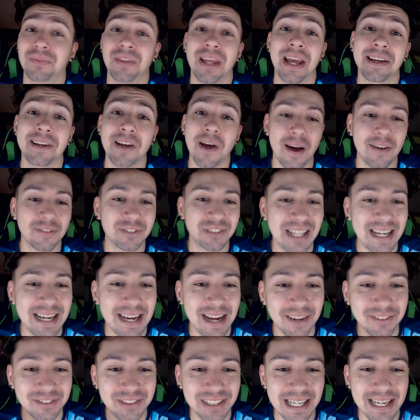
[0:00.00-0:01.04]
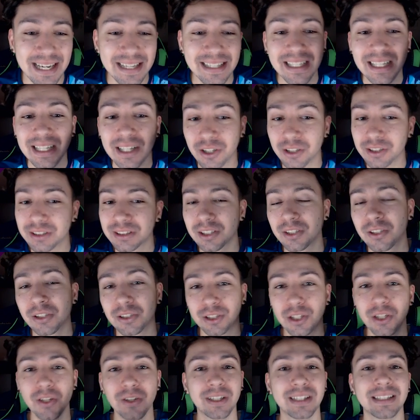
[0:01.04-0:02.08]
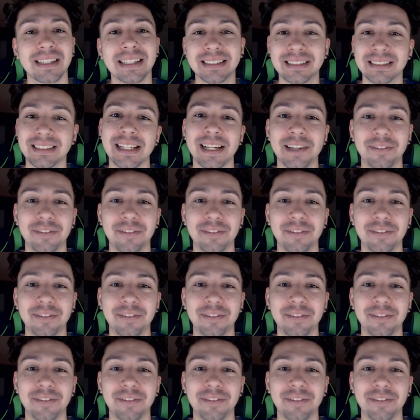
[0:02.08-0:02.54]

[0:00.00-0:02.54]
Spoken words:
There you go. I've said it. Because look at these